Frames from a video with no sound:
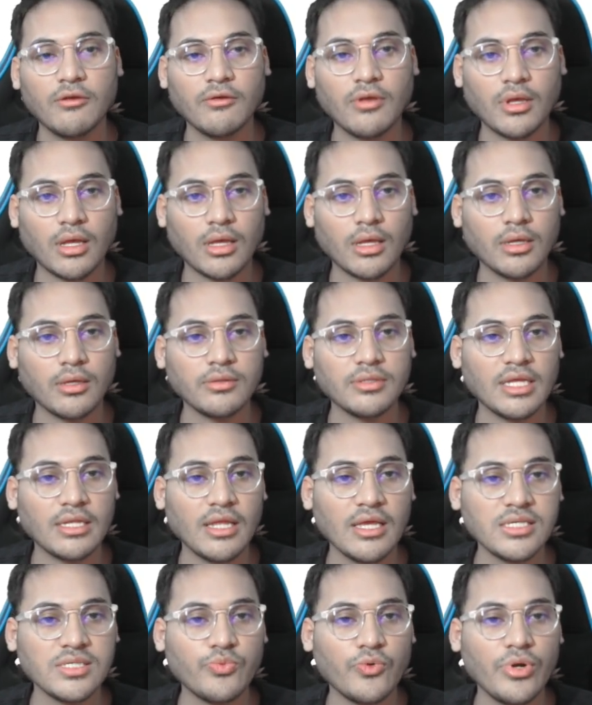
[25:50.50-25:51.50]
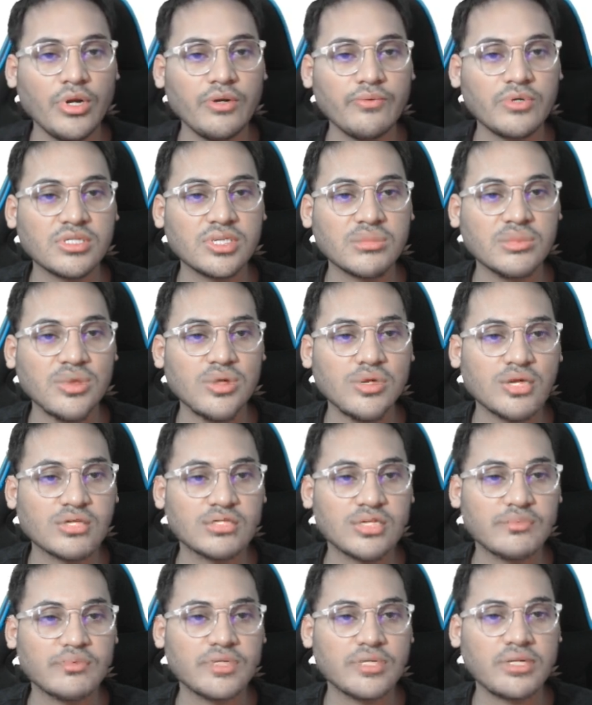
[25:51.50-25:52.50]
The next point was about
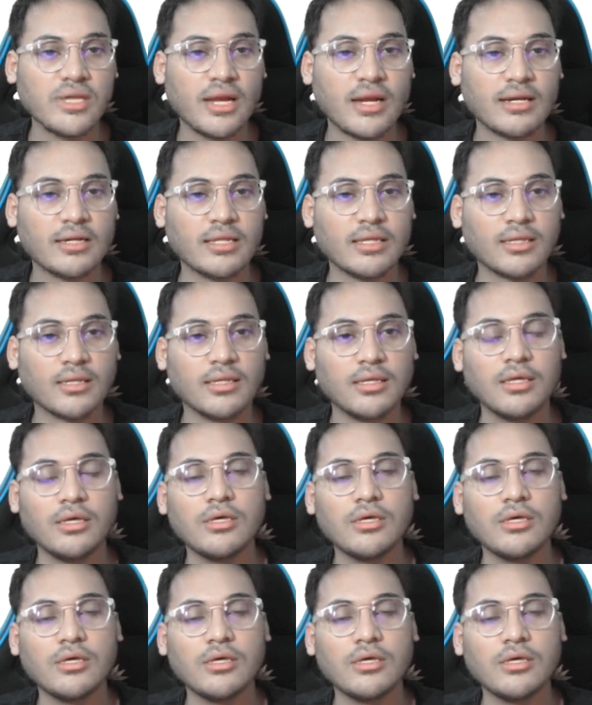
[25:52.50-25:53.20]
exception handling.